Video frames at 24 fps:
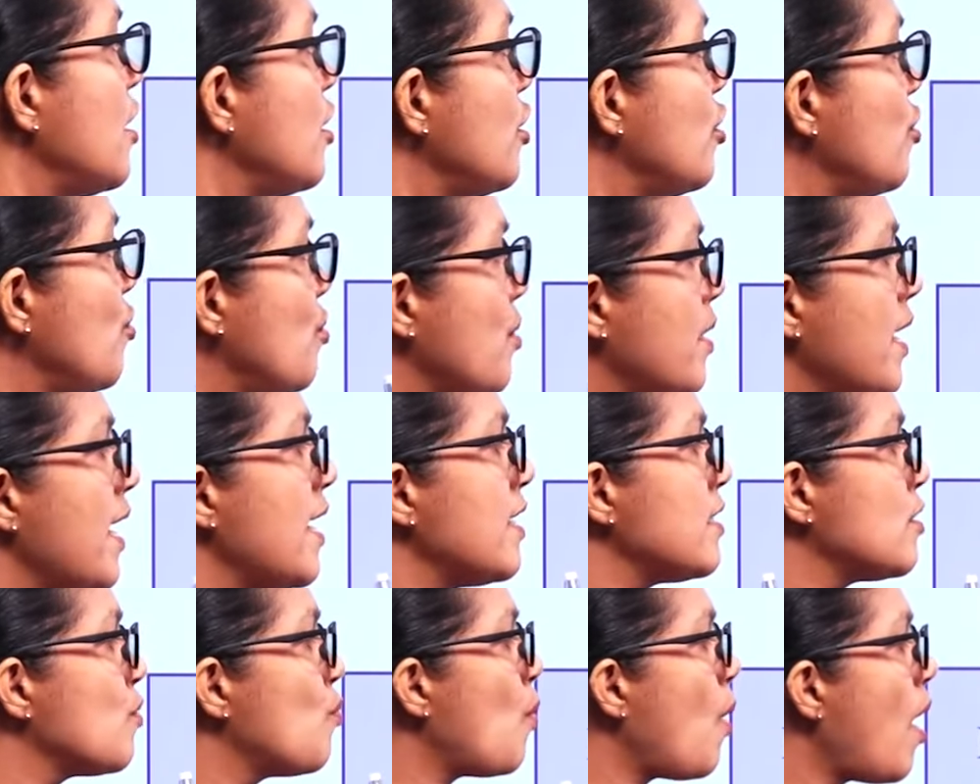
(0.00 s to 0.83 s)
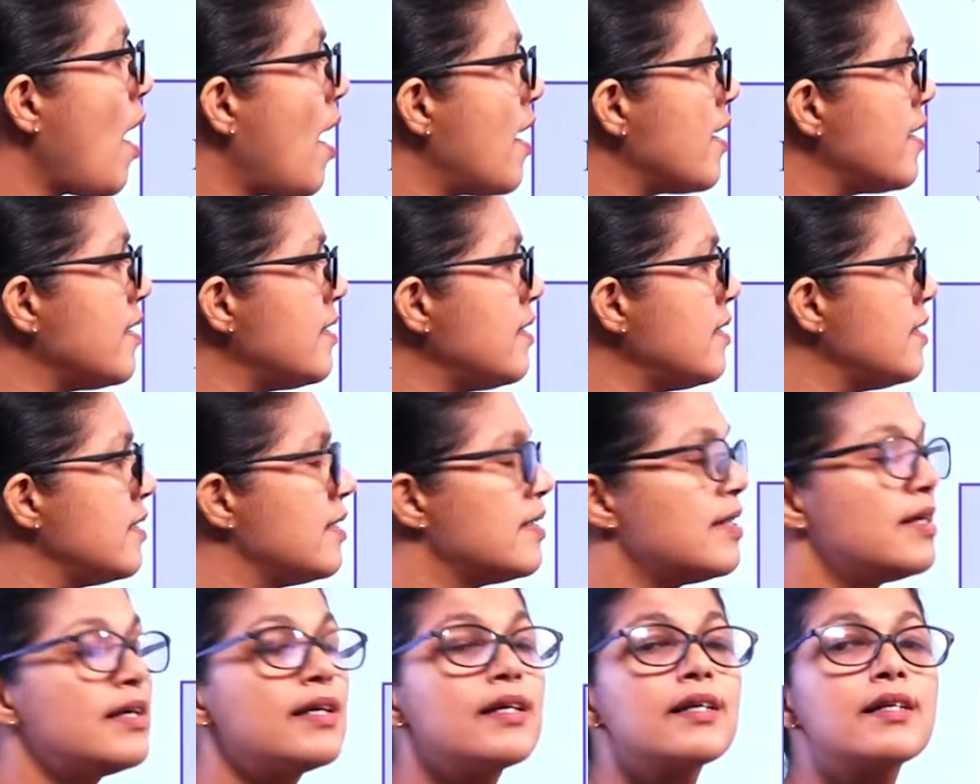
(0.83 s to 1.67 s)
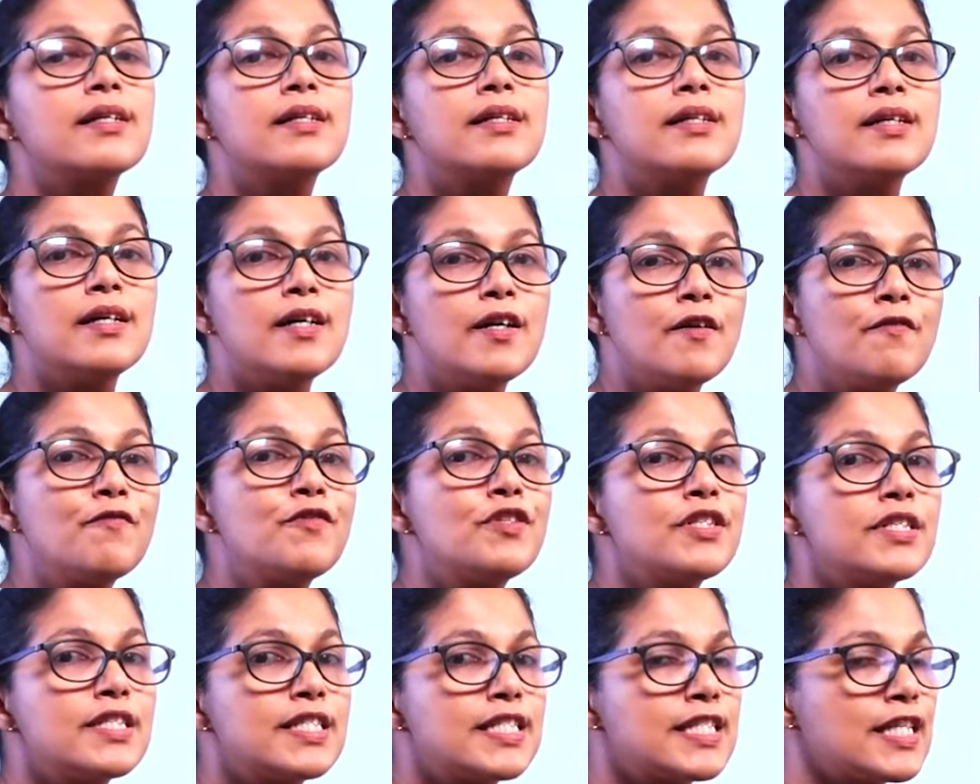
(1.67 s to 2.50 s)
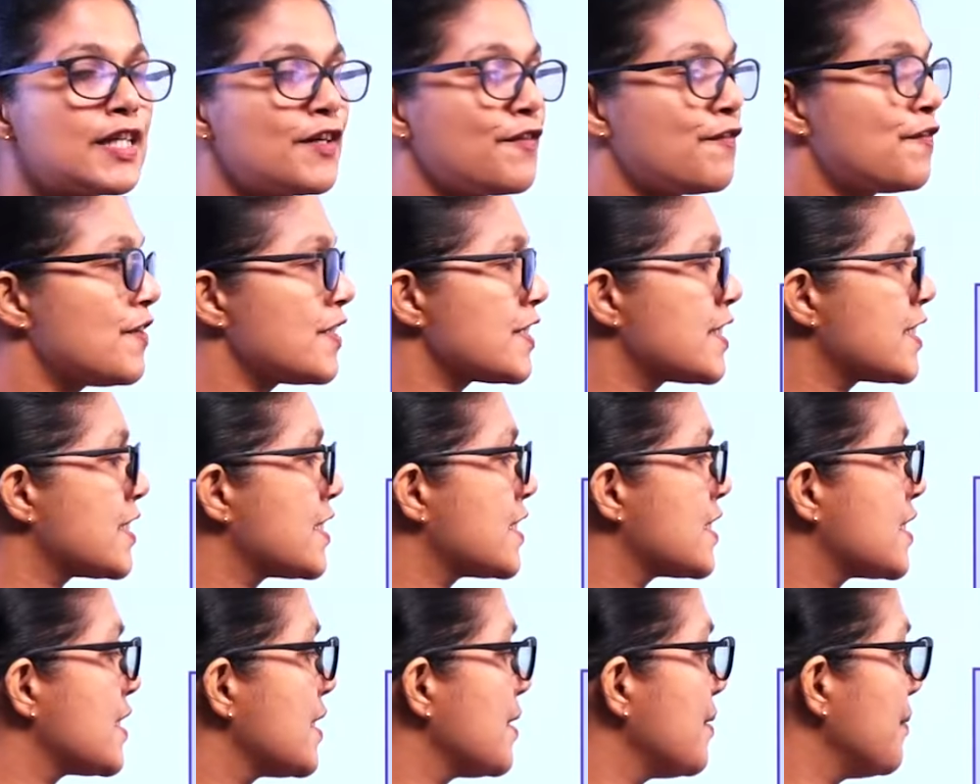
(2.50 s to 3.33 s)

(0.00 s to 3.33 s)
you get 1 curved surface.